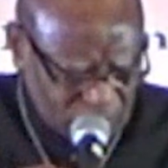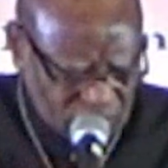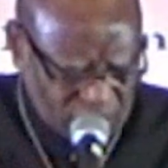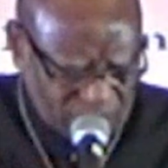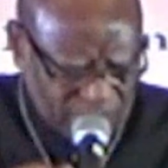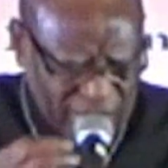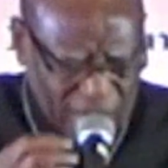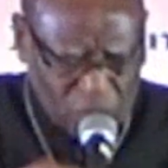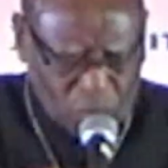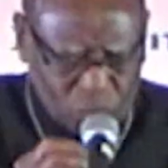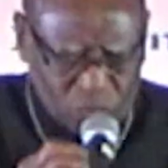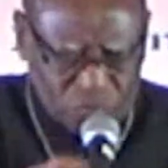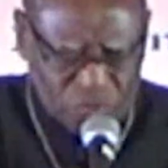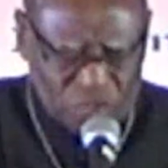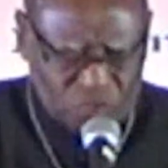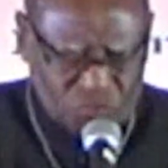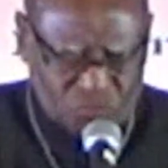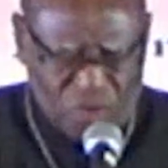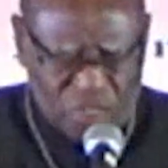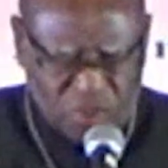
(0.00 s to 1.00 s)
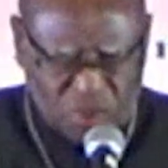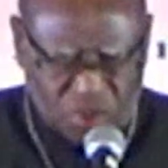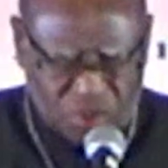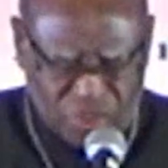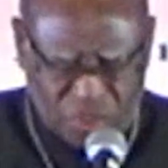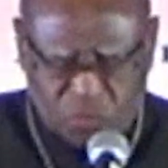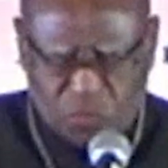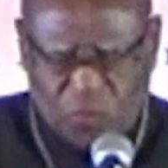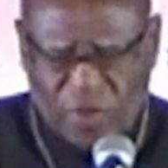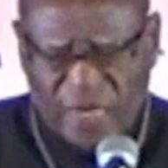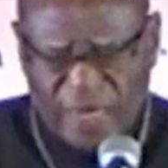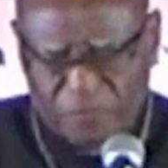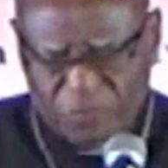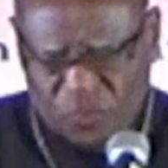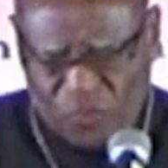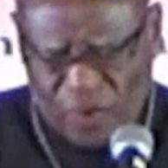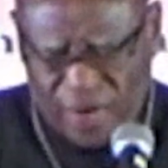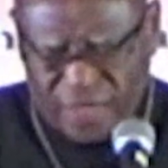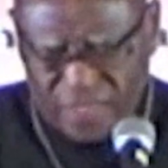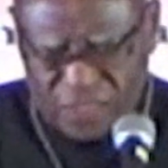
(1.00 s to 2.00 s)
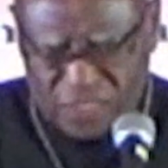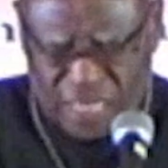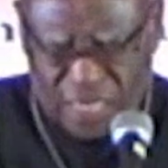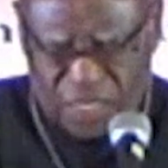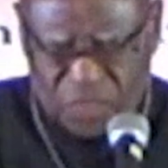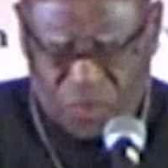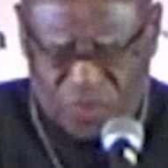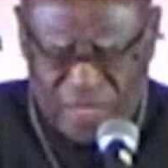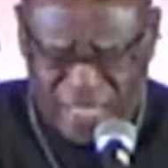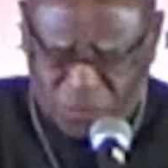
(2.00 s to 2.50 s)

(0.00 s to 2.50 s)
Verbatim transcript: of our own destruction, is what I'm trying to say.